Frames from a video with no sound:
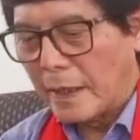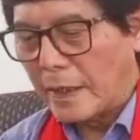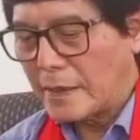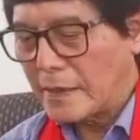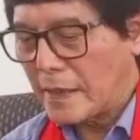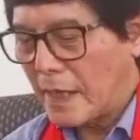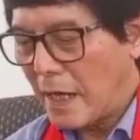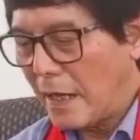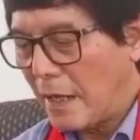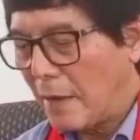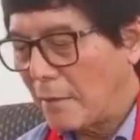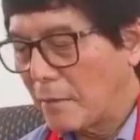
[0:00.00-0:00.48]

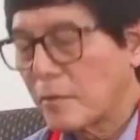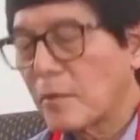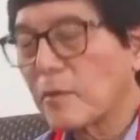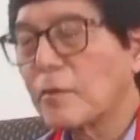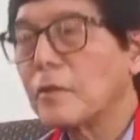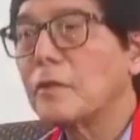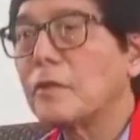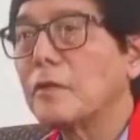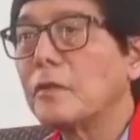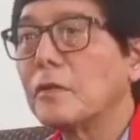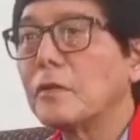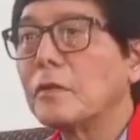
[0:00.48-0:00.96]
As I have
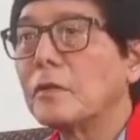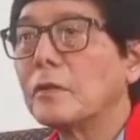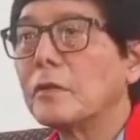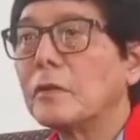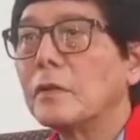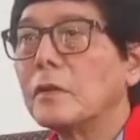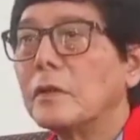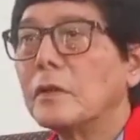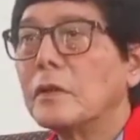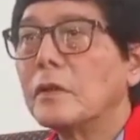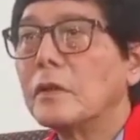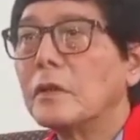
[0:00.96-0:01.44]
told you,
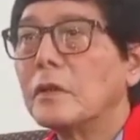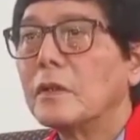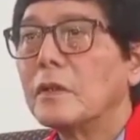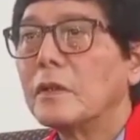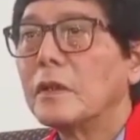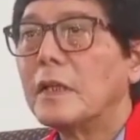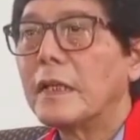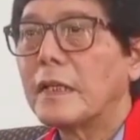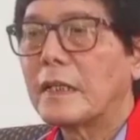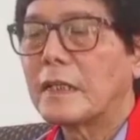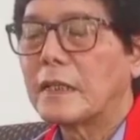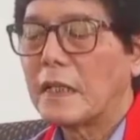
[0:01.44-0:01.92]

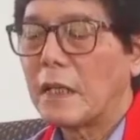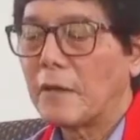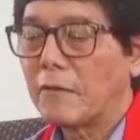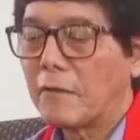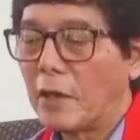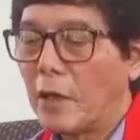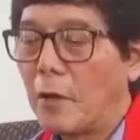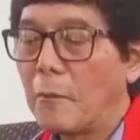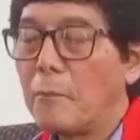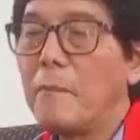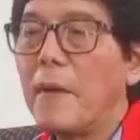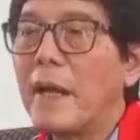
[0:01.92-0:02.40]
their
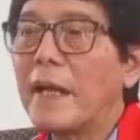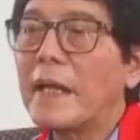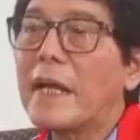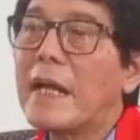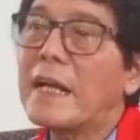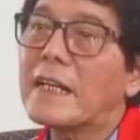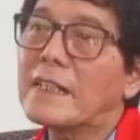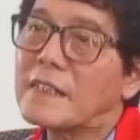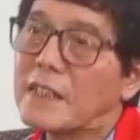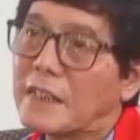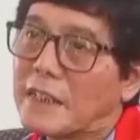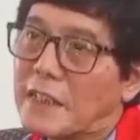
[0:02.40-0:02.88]

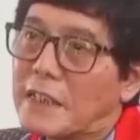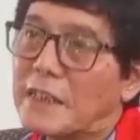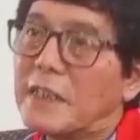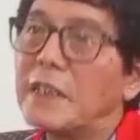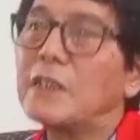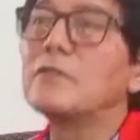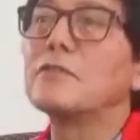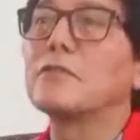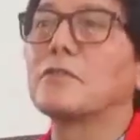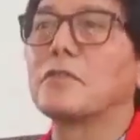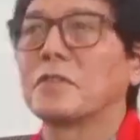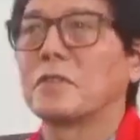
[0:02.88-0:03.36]
development has
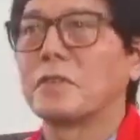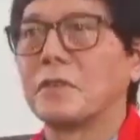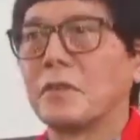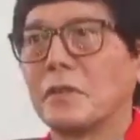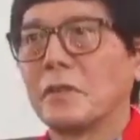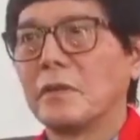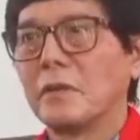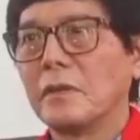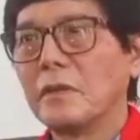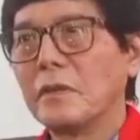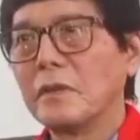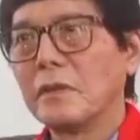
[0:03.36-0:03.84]
reduced.
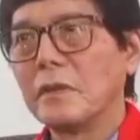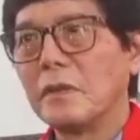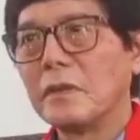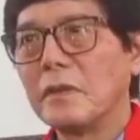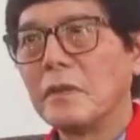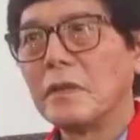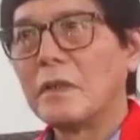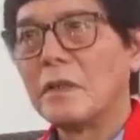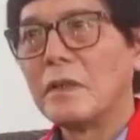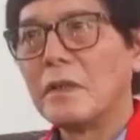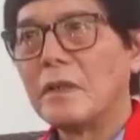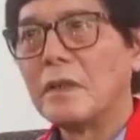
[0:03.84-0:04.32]

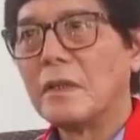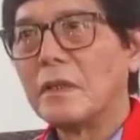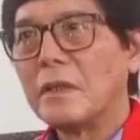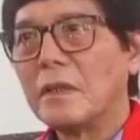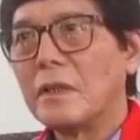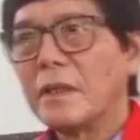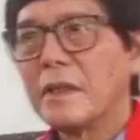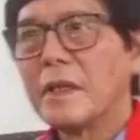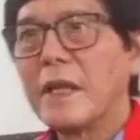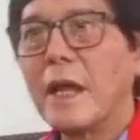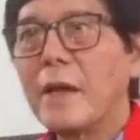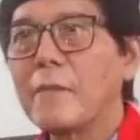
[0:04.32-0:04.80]

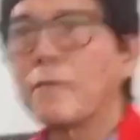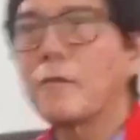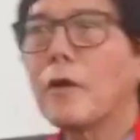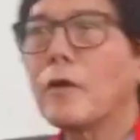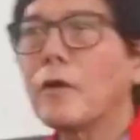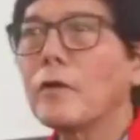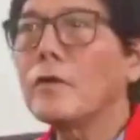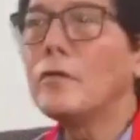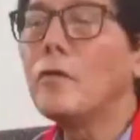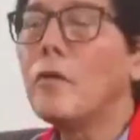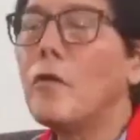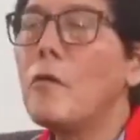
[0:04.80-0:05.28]
They have
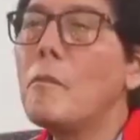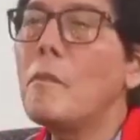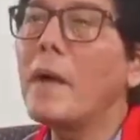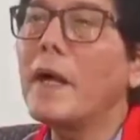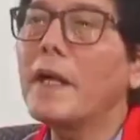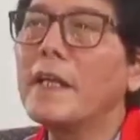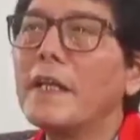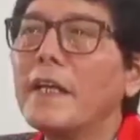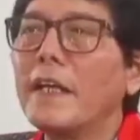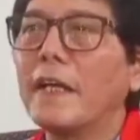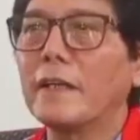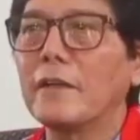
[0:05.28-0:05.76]
got no
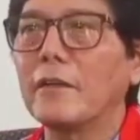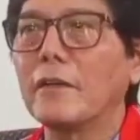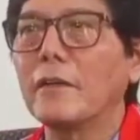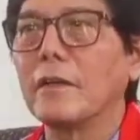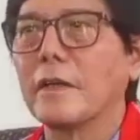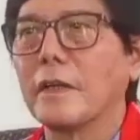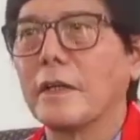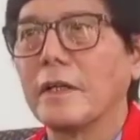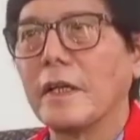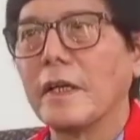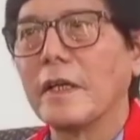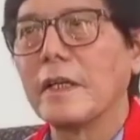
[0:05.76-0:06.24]
money at
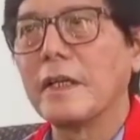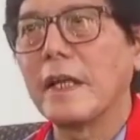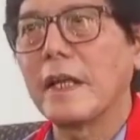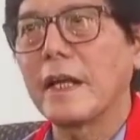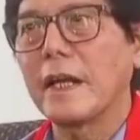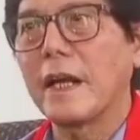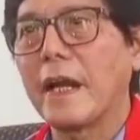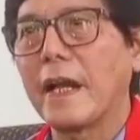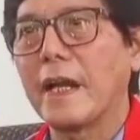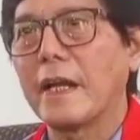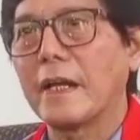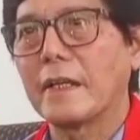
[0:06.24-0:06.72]
all in
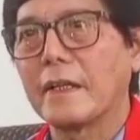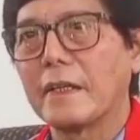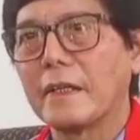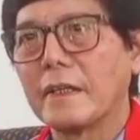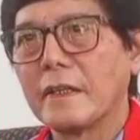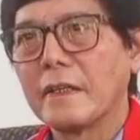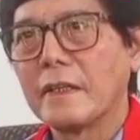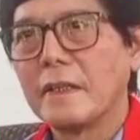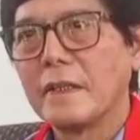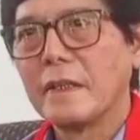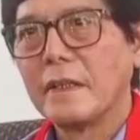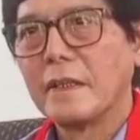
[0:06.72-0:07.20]
their hand.
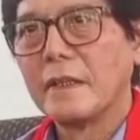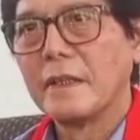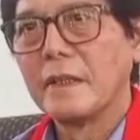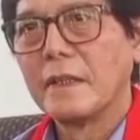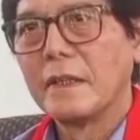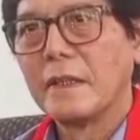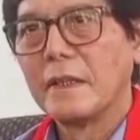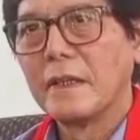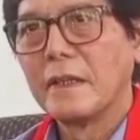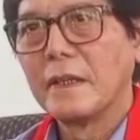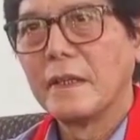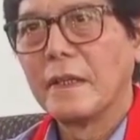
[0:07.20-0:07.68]

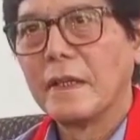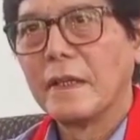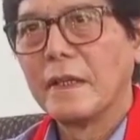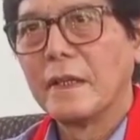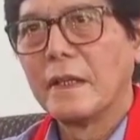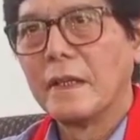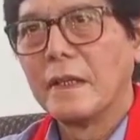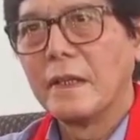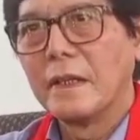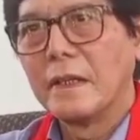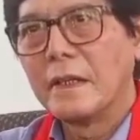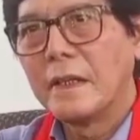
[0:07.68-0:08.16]

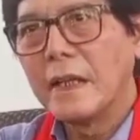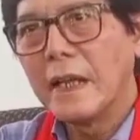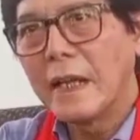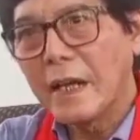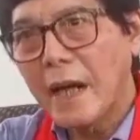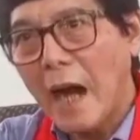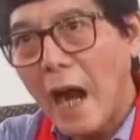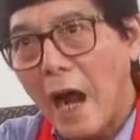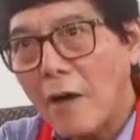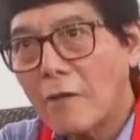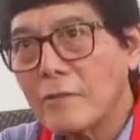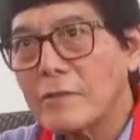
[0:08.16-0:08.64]

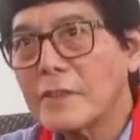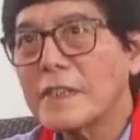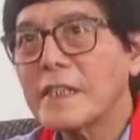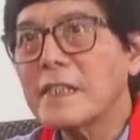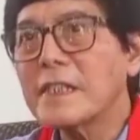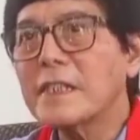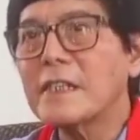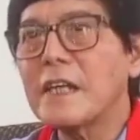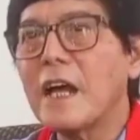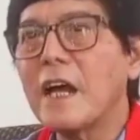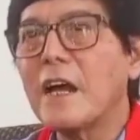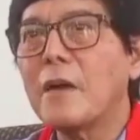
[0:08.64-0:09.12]
Their
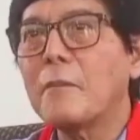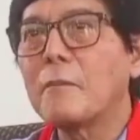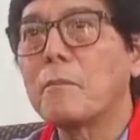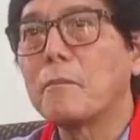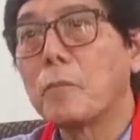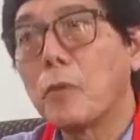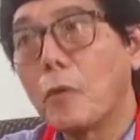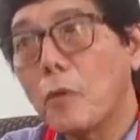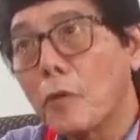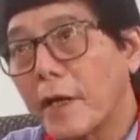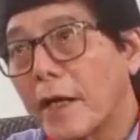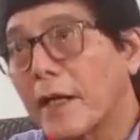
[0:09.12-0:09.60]
houses
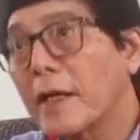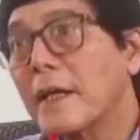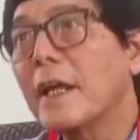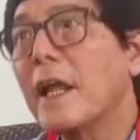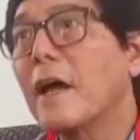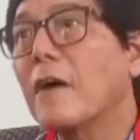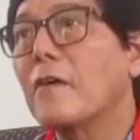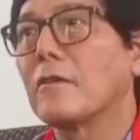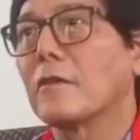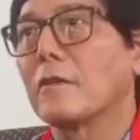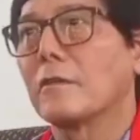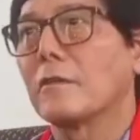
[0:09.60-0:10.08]
are
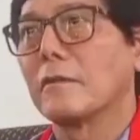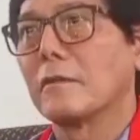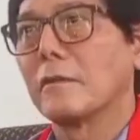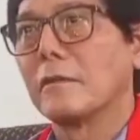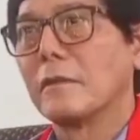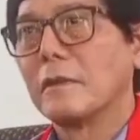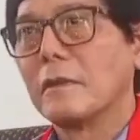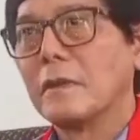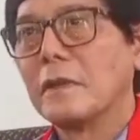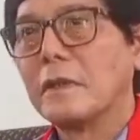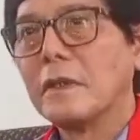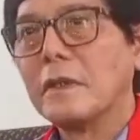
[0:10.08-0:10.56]
broken down.
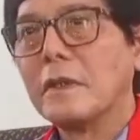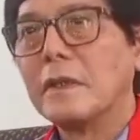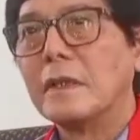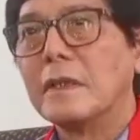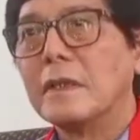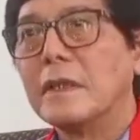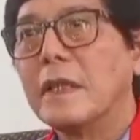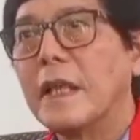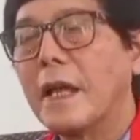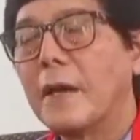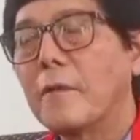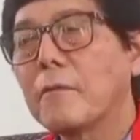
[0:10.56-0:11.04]

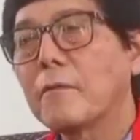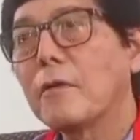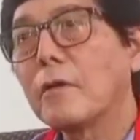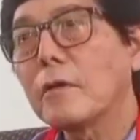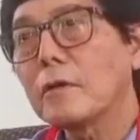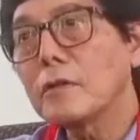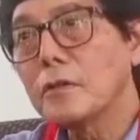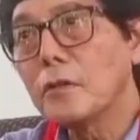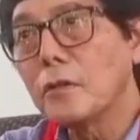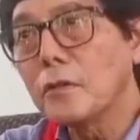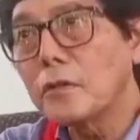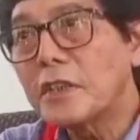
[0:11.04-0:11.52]
They have
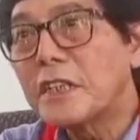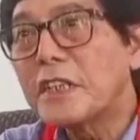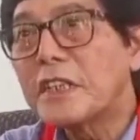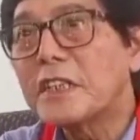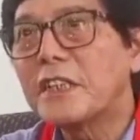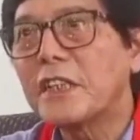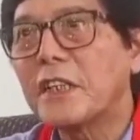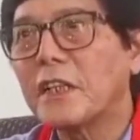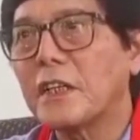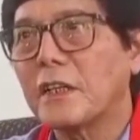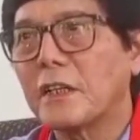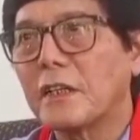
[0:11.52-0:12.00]
got no
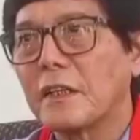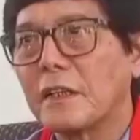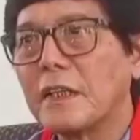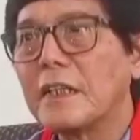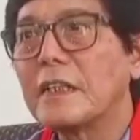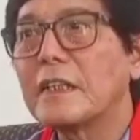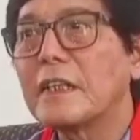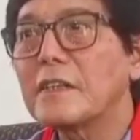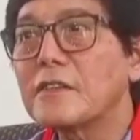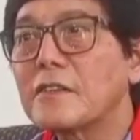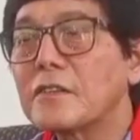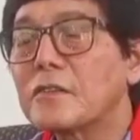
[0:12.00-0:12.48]
teacher
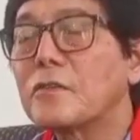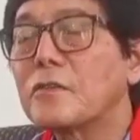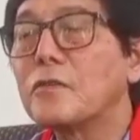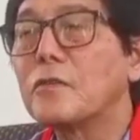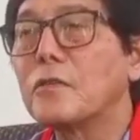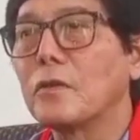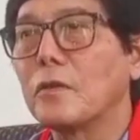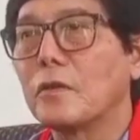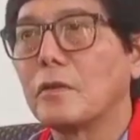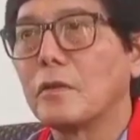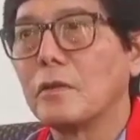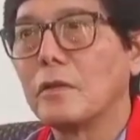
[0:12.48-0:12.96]
in the
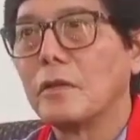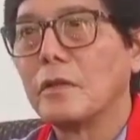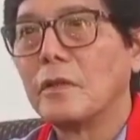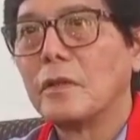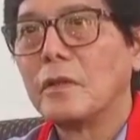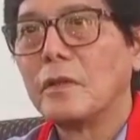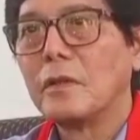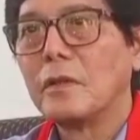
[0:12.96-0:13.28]
school.